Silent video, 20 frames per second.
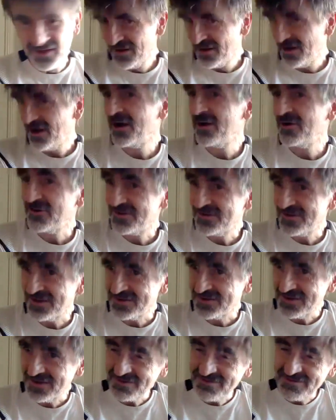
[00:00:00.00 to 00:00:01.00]
Irish set
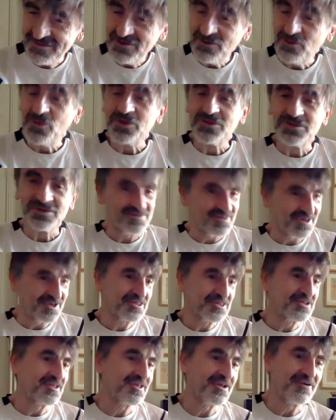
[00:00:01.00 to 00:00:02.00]
dancing, which is
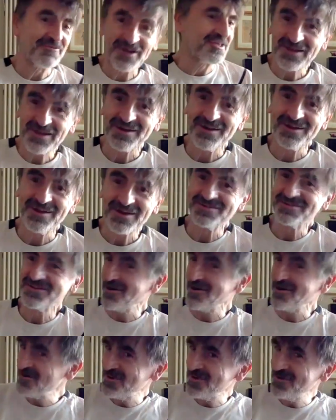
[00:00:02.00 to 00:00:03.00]
actually a recognised
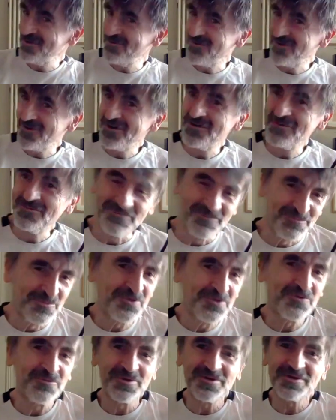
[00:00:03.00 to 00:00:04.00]
therapy for
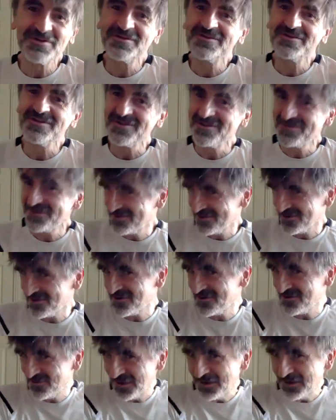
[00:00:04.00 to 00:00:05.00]
movement disorder
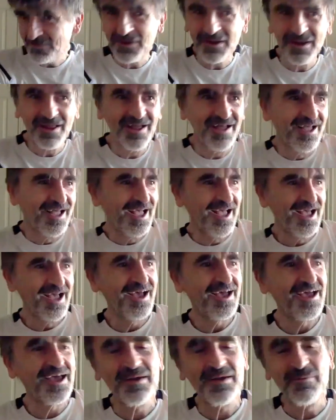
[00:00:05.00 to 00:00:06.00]
people.
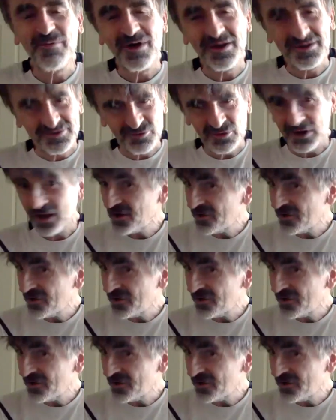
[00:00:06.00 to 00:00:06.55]
I do a lot